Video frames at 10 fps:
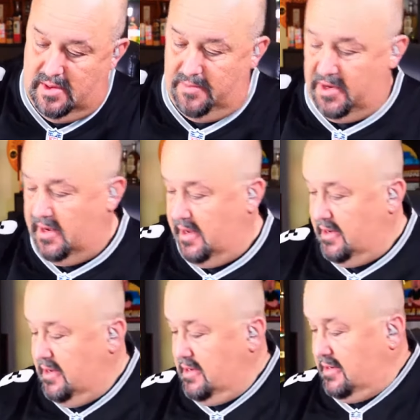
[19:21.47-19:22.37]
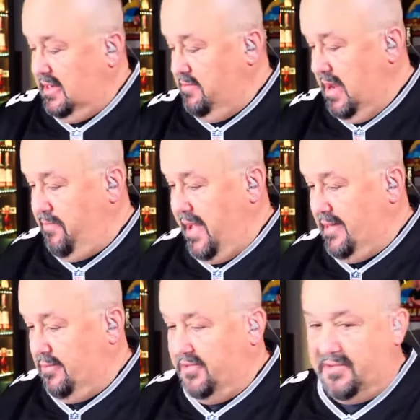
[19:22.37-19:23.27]
I'm going to clean my
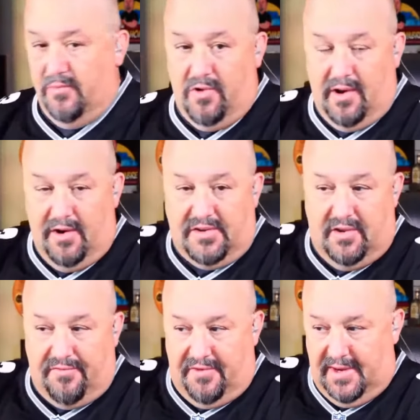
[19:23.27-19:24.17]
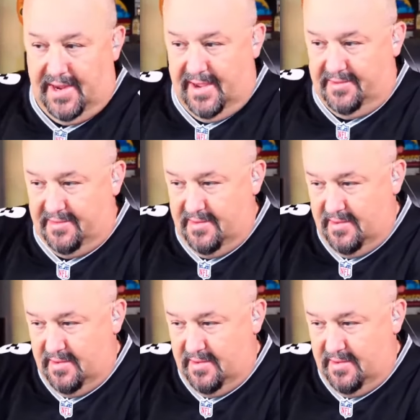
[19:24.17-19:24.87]
palate with some water, too, for you guys.